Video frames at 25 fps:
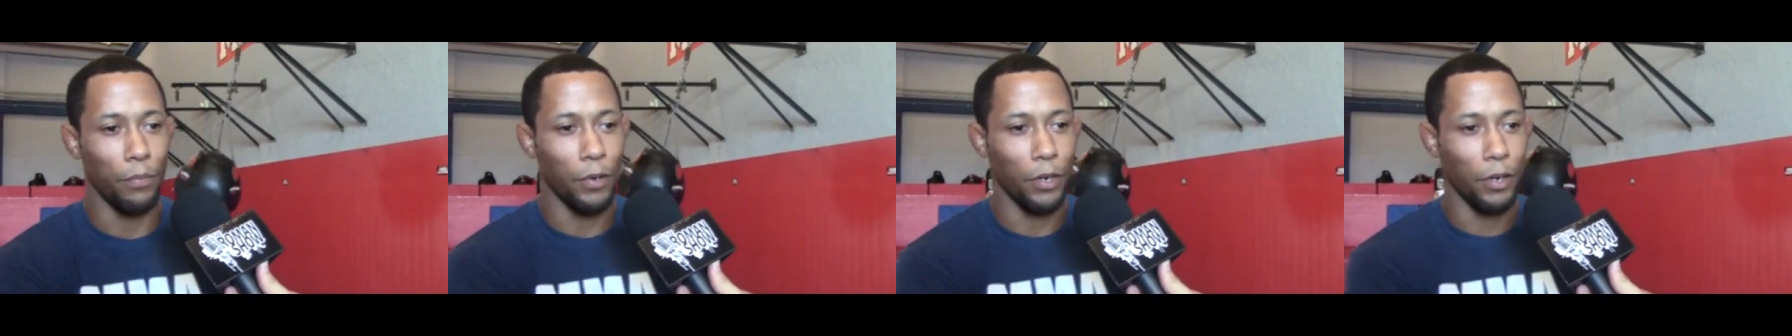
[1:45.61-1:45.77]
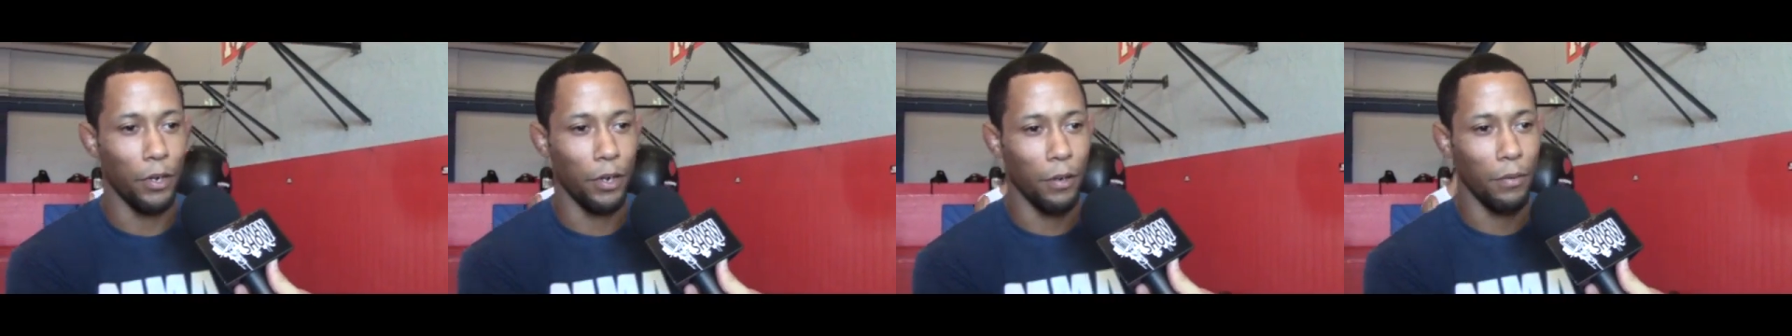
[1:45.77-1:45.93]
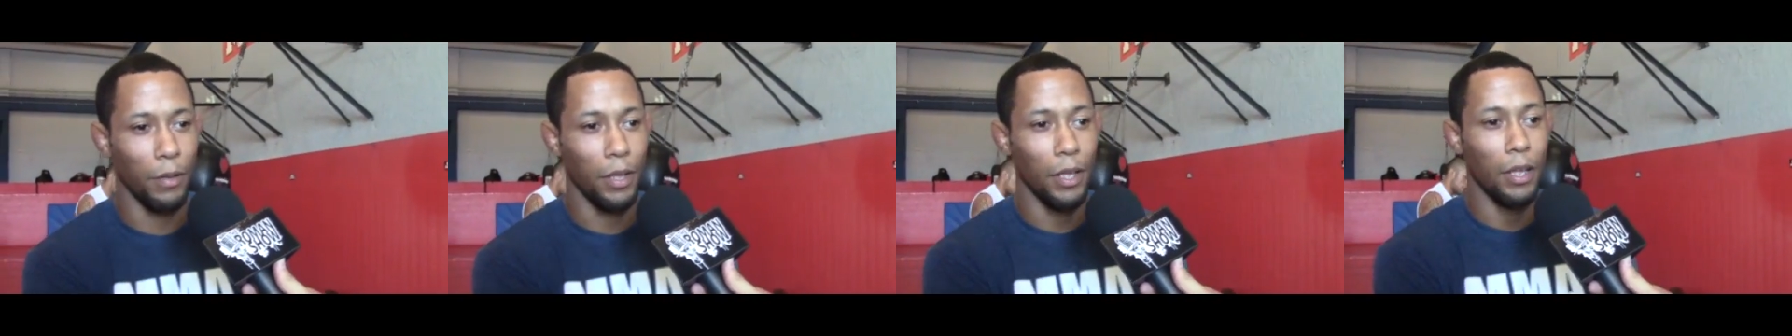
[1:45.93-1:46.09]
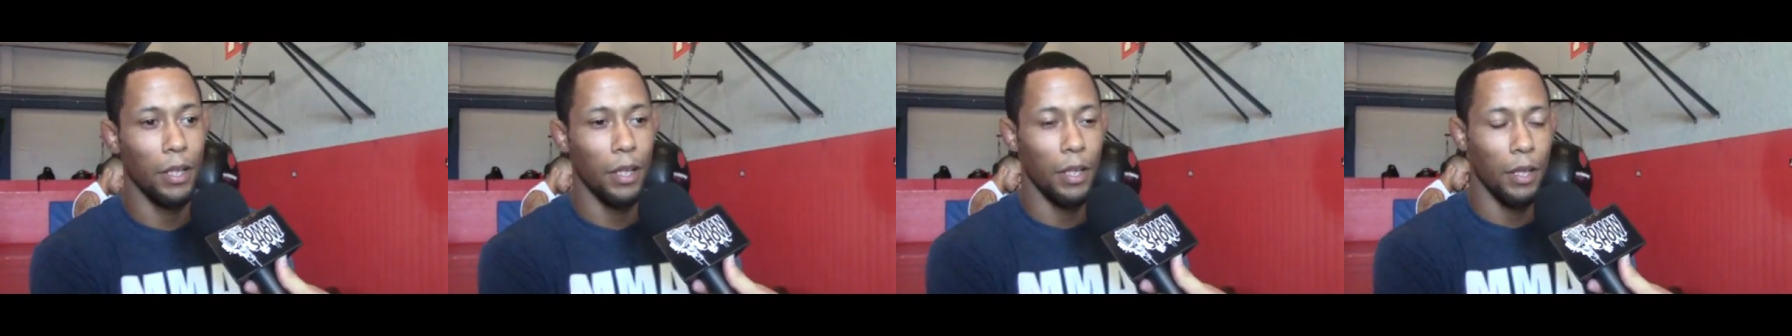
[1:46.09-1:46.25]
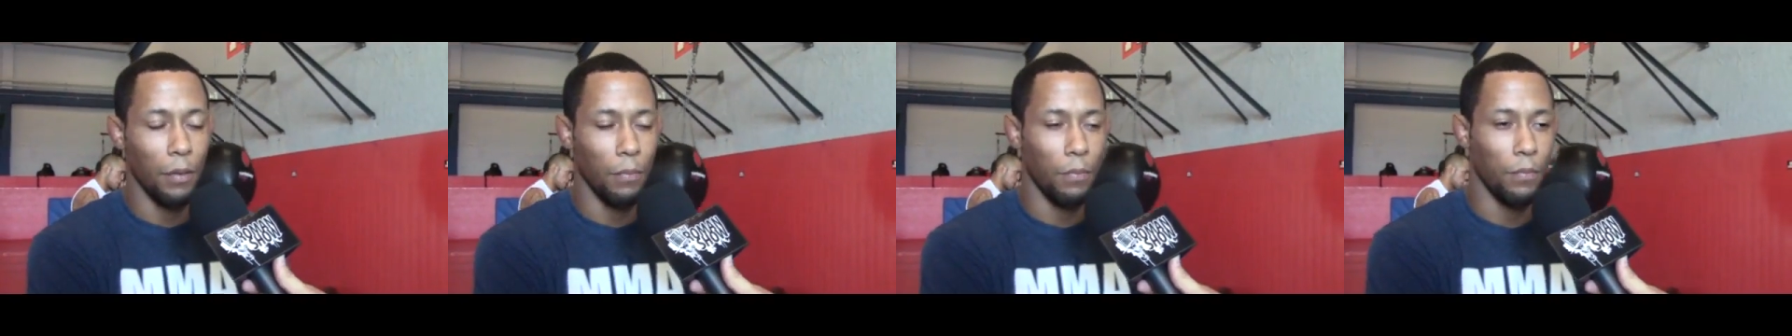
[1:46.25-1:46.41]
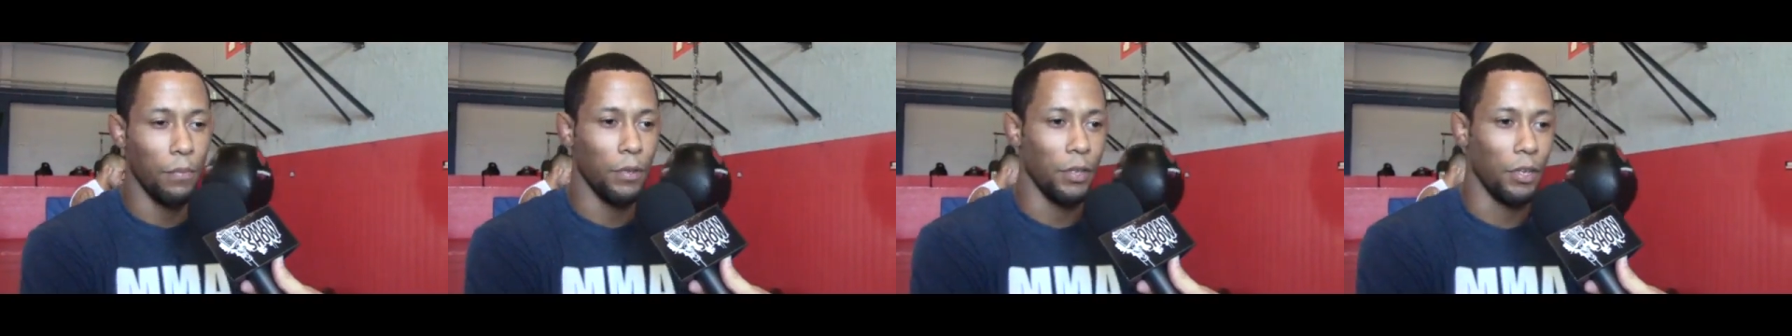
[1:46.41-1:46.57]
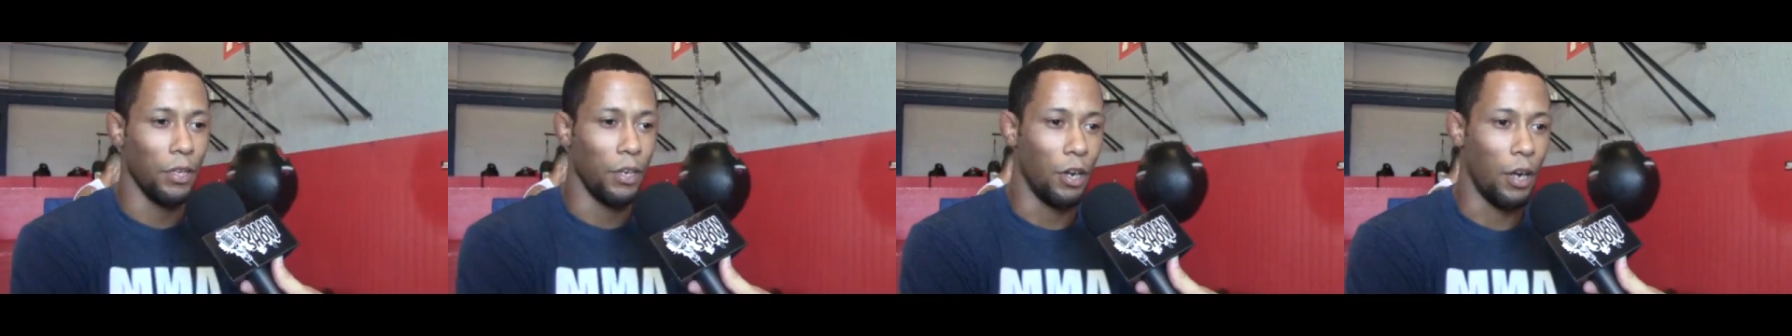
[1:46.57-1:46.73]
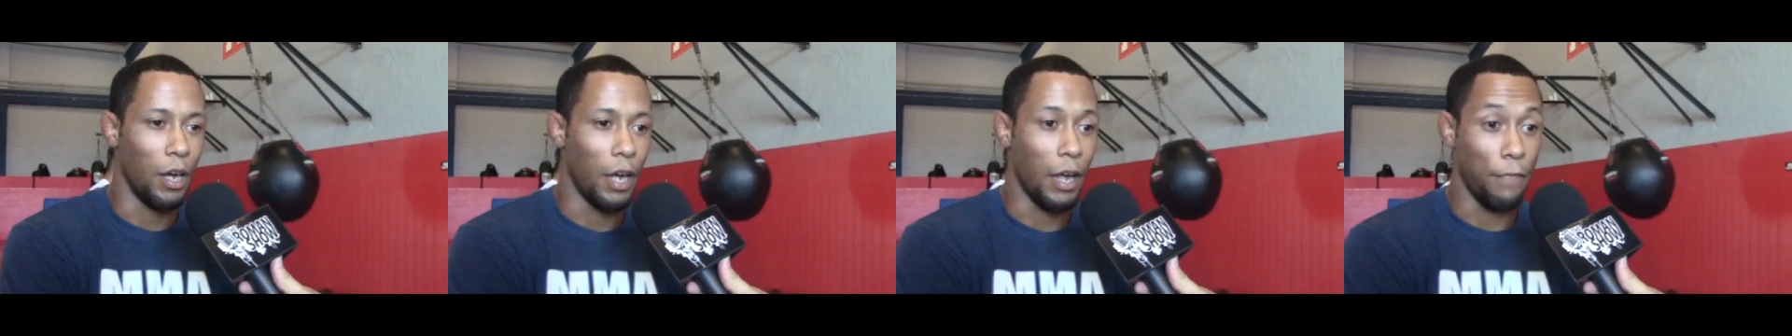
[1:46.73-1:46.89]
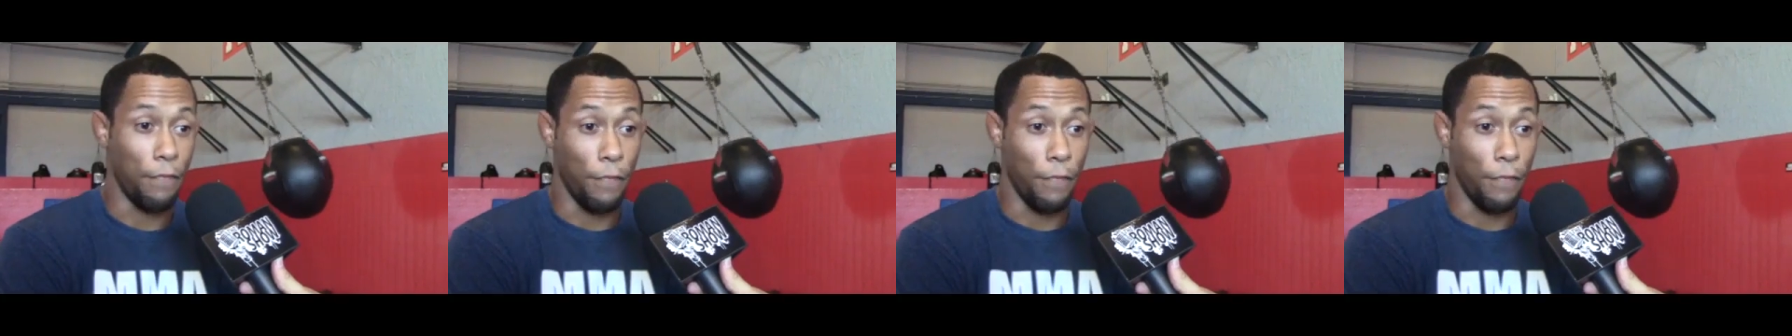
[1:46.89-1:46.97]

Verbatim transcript: But uh, you know, I